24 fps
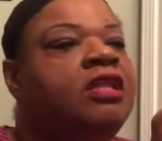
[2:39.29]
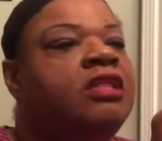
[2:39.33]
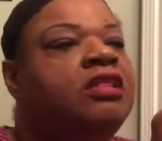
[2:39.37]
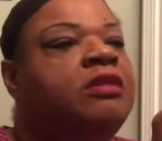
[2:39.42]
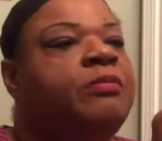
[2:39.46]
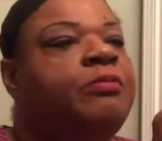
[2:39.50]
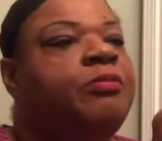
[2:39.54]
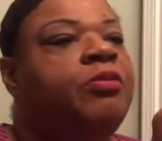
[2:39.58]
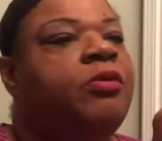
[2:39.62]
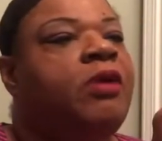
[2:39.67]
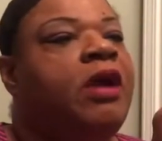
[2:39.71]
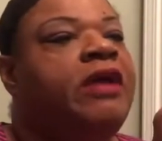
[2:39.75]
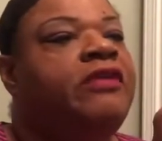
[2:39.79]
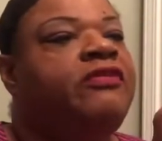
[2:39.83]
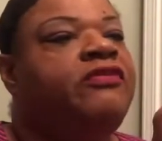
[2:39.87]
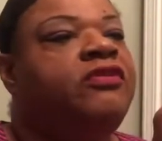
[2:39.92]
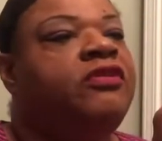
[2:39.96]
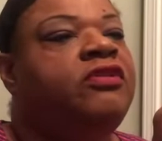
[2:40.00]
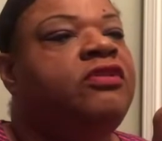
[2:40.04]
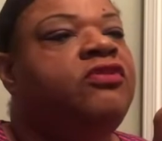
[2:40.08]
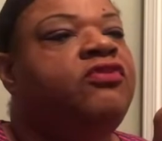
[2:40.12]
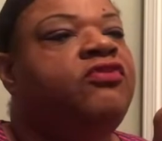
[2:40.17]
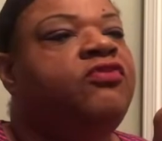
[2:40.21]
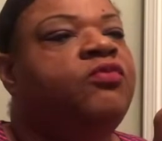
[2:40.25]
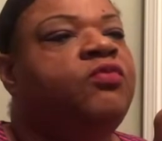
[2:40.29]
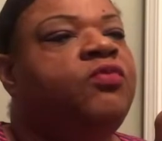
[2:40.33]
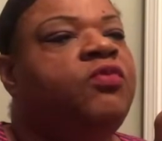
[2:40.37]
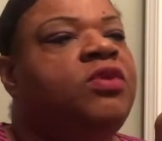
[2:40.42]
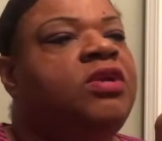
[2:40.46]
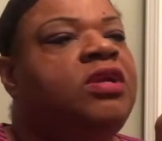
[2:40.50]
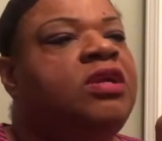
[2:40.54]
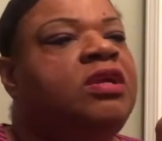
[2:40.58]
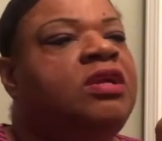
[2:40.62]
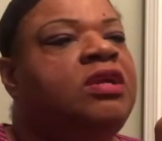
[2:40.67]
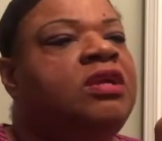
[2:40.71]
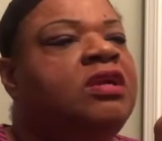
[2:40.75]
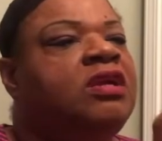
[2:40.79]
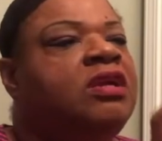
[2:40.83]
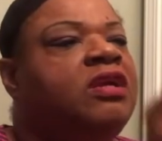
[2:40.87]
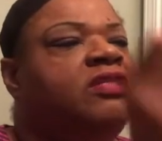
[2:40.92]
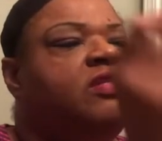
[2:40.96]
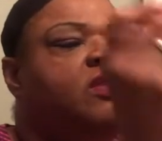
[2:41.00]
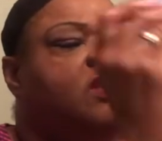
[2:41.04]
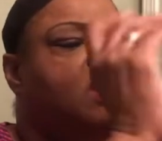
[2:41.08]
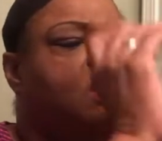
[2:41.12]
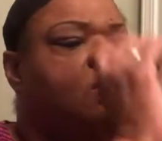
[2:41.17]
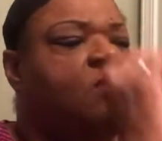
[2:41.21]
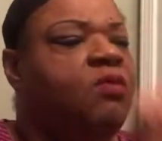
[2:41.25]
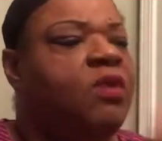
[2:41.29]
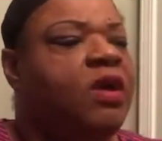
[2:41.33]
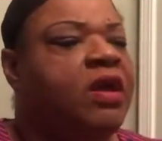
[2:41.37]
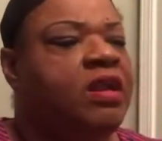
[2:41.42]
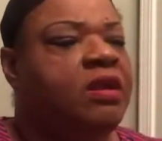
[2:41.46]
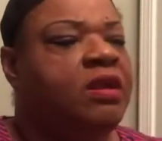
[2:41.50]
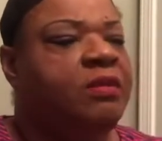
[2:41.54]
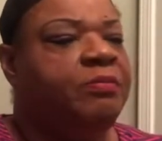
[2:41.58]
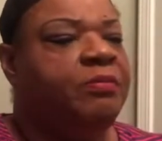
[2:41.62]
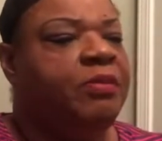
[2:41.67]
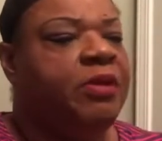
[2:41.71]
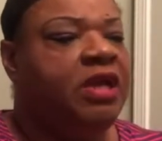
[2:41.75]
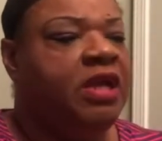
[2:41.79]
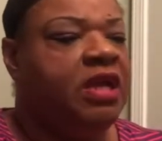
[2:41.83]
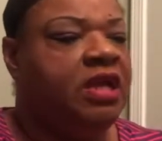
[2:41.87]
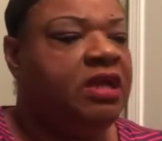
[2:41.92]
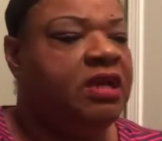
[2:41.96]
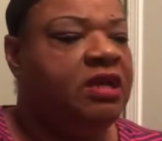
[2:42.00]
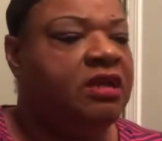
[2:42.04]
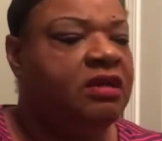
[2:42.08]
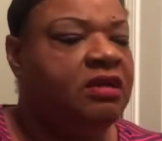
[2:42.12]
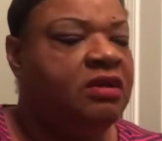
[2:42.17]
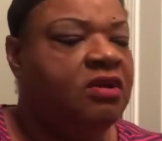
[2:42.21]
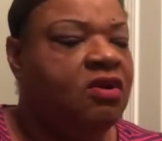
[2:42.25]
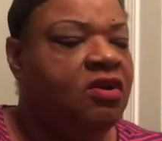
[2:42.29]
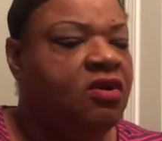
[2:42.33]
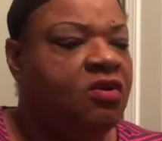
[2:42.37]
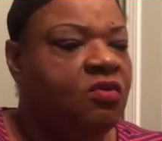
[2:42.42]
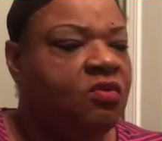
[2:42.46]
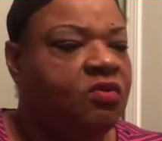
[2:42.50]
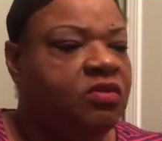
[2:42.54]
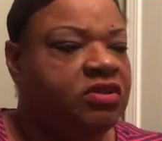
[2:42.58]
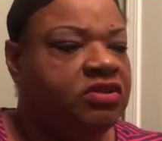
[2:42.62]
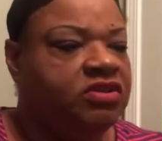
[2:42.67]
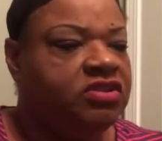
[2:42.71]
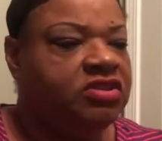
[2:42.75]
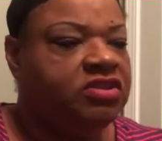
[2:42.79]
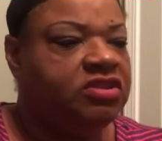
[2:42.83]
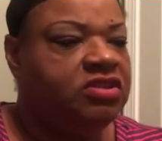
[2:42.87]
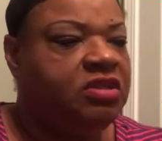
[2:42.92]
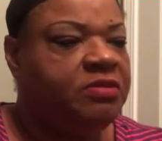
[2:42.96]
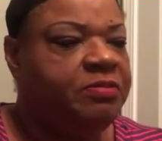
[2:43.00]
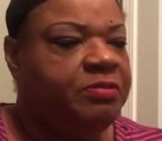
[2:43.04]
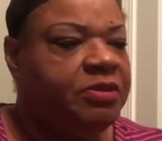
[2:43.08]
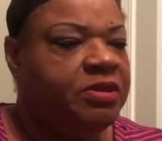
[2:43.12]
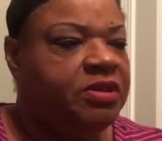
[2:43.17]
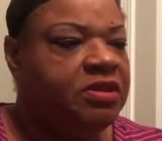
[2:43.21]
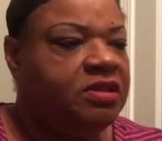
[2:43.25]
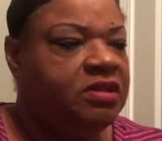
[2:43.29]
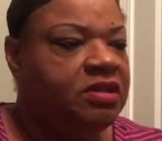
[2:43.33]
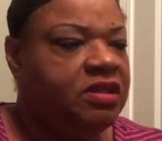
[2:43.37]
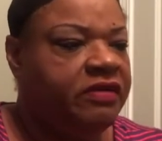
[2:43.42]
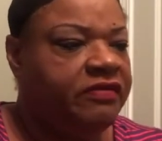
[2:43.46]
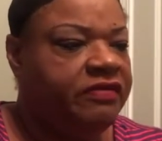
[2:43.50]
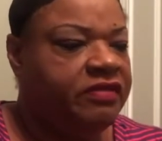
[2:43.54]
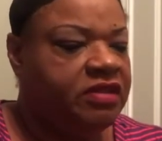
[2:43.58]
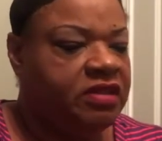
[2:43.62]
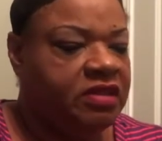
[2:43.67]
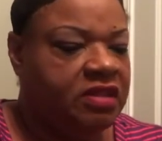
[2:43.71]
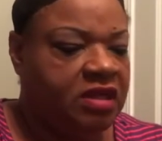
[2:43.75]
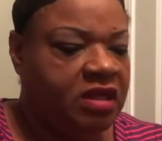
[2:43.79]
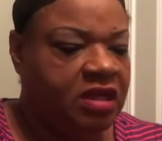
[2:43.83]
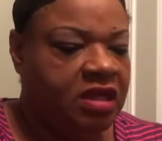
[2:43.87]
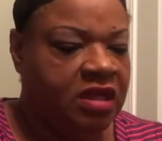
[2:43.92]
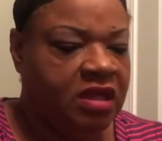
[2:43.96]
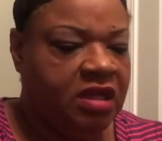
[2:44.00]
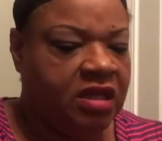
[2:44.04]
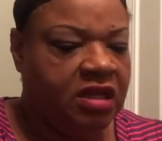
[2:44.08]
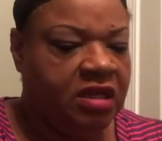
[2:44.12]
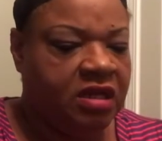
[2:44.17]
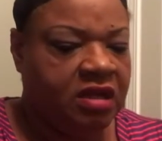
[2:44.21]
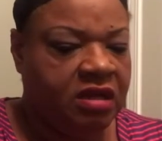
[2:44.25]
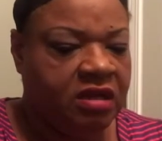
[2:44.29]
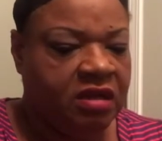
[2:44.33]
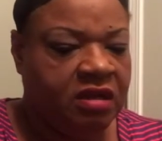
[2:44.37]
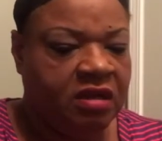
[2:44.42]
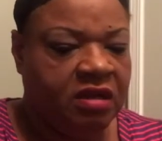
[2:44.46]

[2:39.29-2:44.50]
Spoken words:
The price of this wig, I think I wound up paying with shipping and everything,